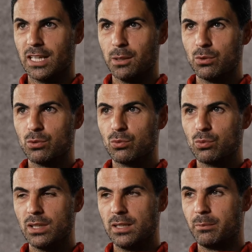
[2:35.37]
That would
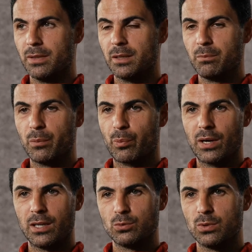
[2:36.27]
really make me
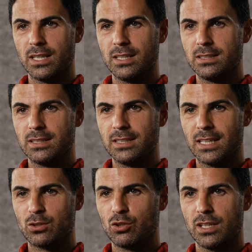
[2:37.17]
proud when I see
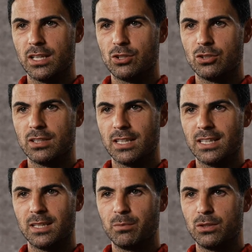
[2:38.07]
that connection
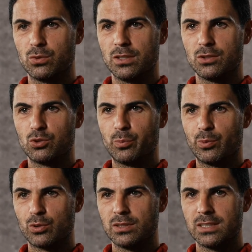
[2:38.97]
again between
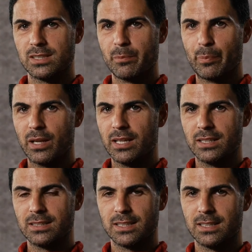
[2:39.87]
supporters and
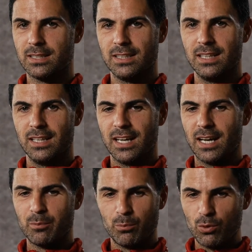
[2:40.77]
players and
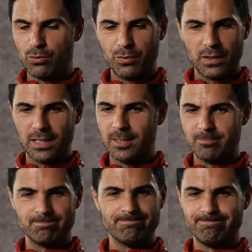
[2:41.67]
both
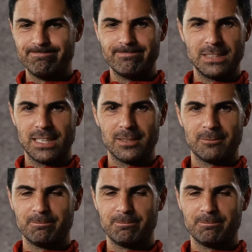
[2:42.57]
feeling, yeah.